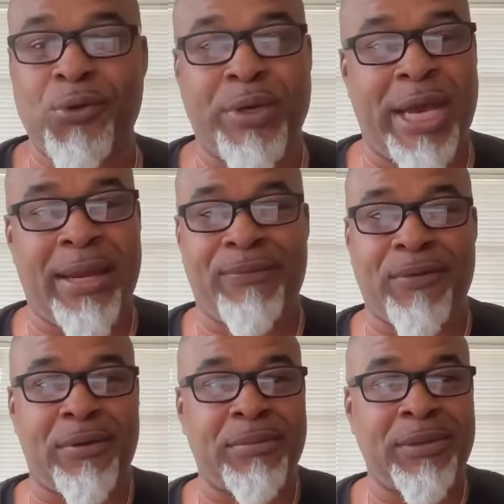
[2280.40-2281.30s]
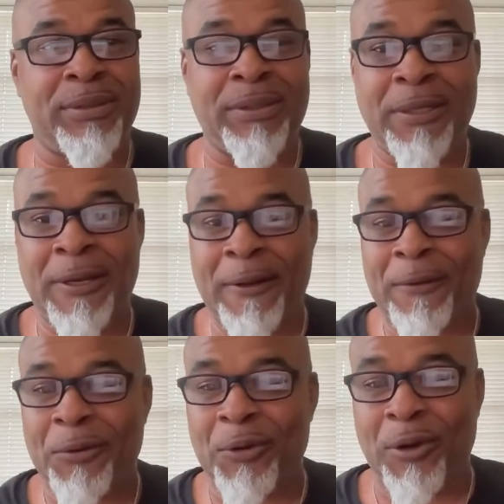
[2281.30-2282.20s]
food came from.
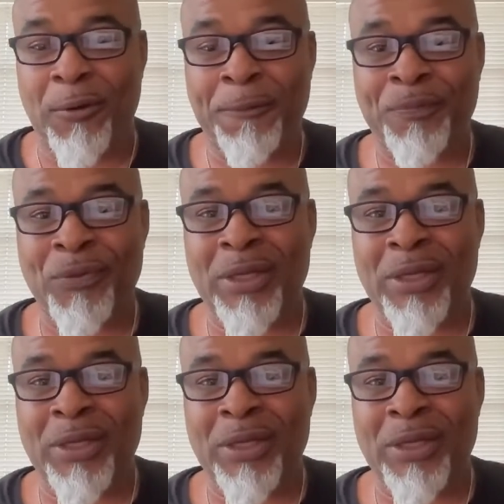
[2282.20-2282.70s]
You know,